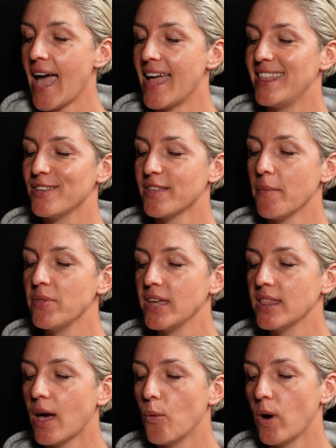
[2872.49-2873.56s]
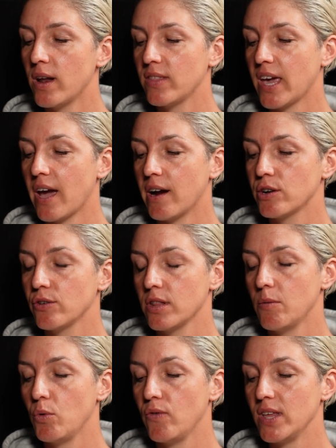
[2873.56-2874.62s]
And there's something that one of the characters
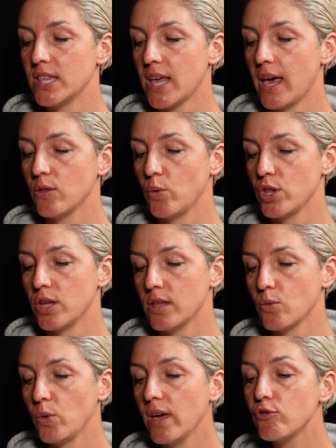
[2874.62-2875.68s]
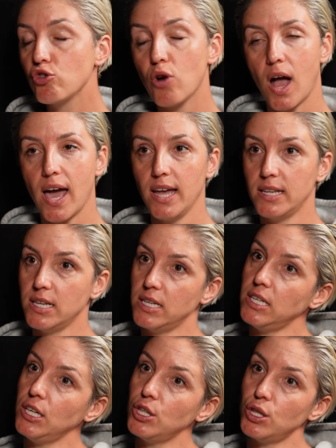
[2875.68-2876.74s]
in the movie says, which is, we have tried to
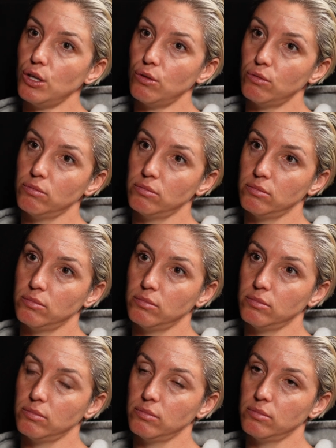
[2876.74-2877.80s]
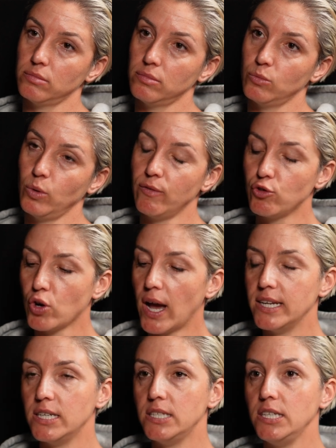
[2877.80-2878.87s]
teach you. We've
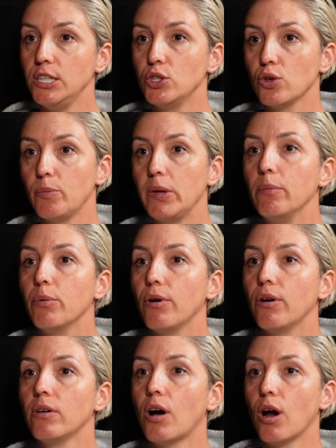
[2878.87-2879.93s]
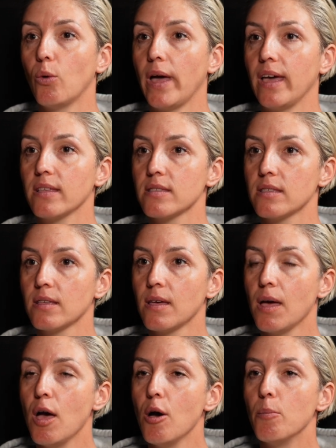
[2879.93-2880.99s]
tried to teach your people our ways,
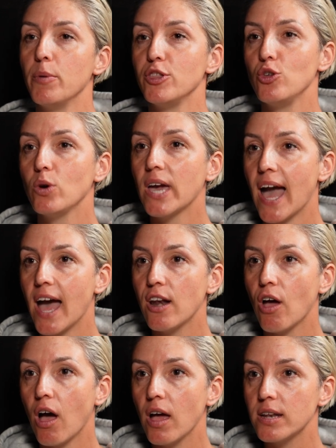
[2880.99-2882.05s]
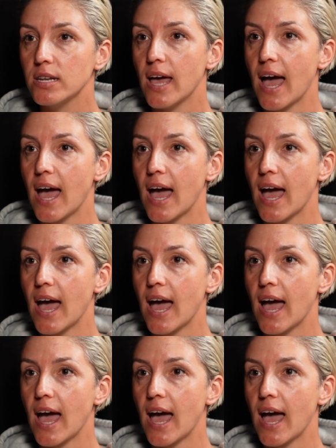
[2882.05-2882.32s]
but you cannot